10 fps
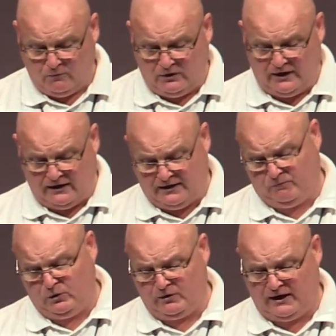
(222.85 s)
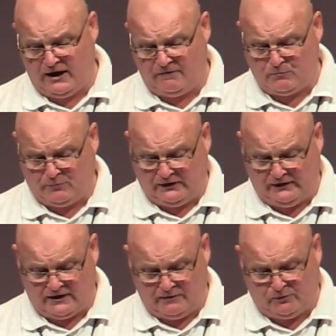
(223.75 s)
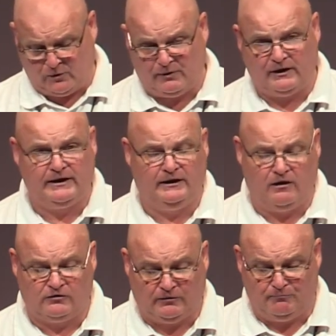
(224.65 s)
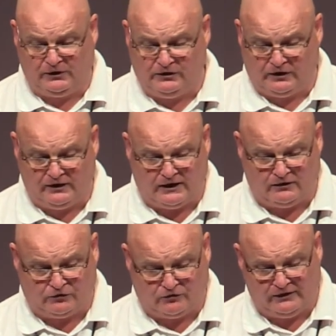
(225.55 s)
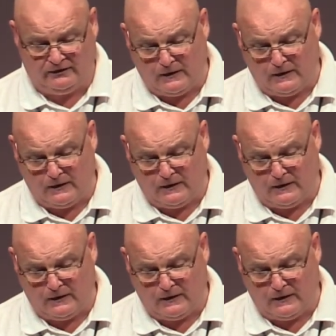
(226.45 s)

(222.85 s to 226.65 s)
will there ever be a proper and lasting peace in the country.